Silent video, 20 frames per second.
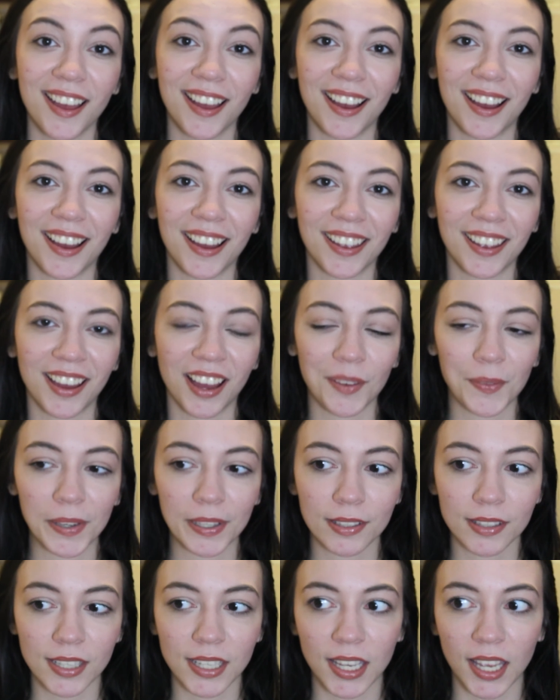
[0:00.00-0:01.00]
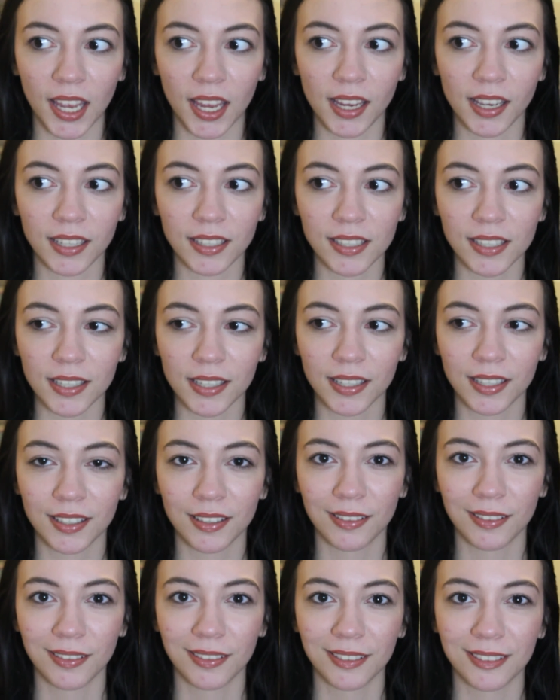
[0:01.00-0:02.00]
I obviously can't
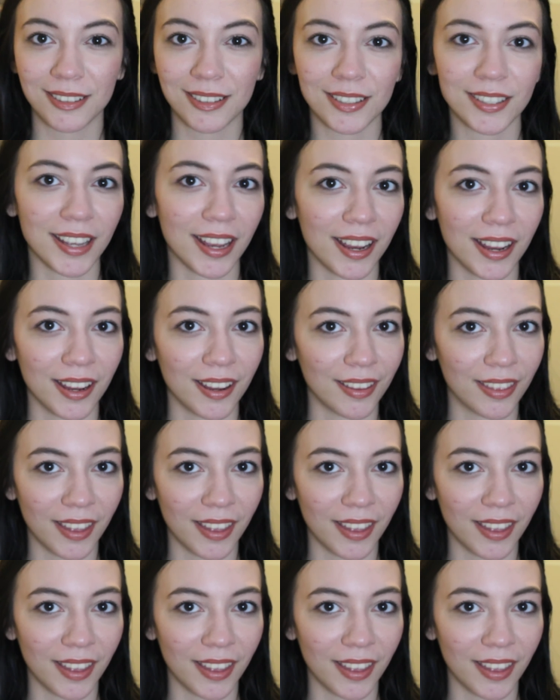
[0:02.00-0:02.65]
say